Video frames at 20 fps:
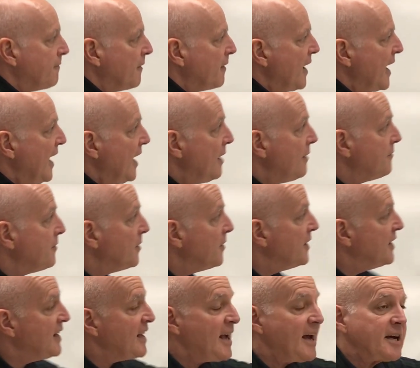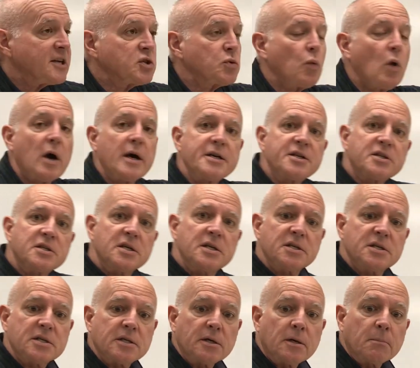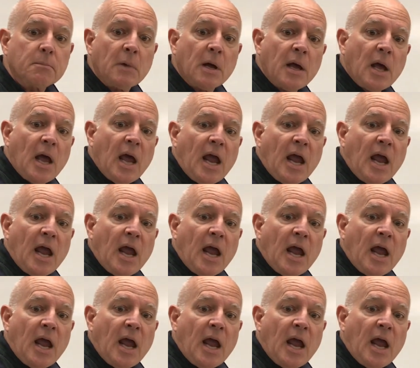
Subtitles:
forever in the XY system,